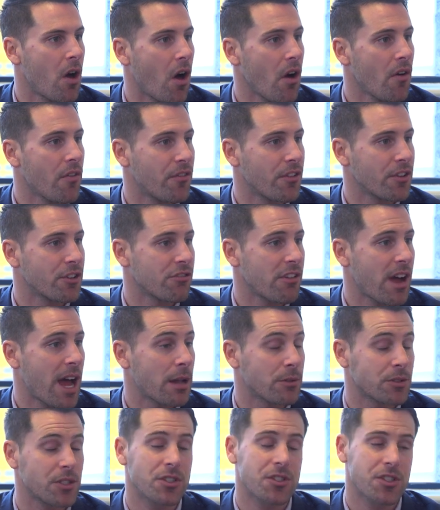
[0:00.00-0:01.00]
off the
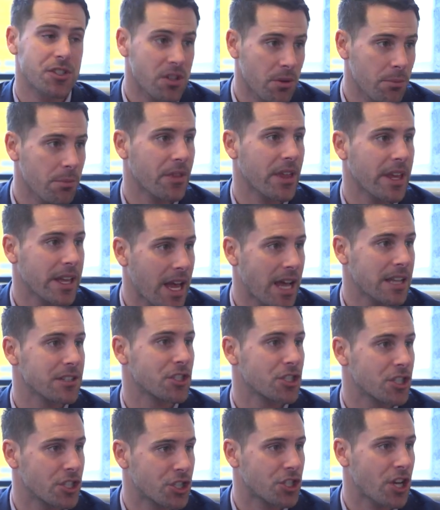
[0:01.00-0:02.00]
ground, and something has
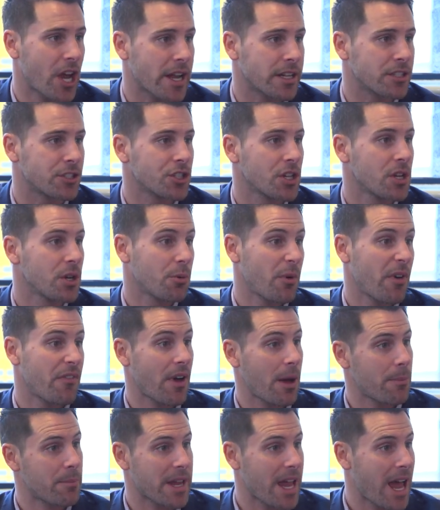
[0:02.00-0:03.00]
to change, whether
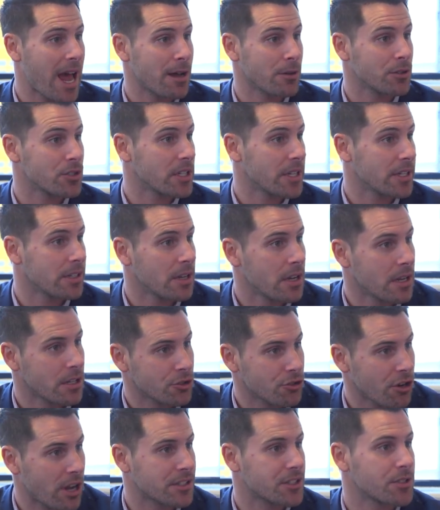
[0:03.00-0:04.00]
that be housing,
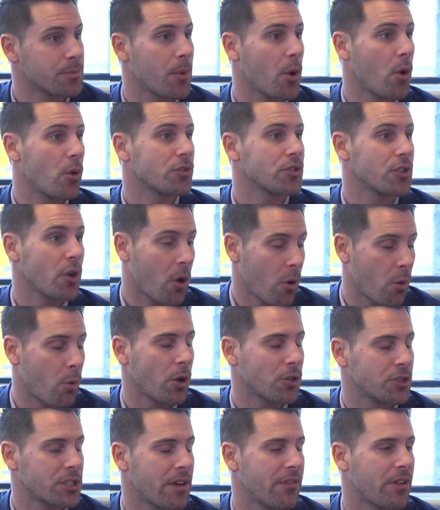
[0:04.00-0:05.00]
transport or
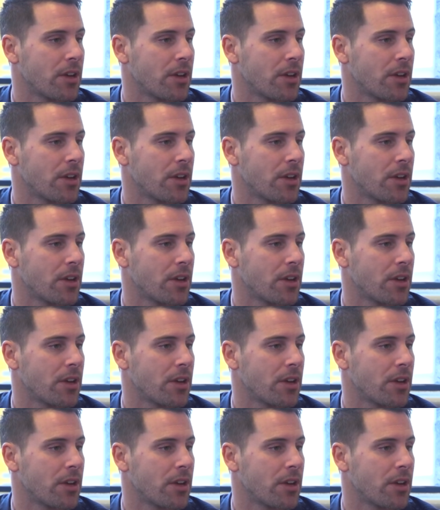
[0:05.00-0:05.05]
whatever.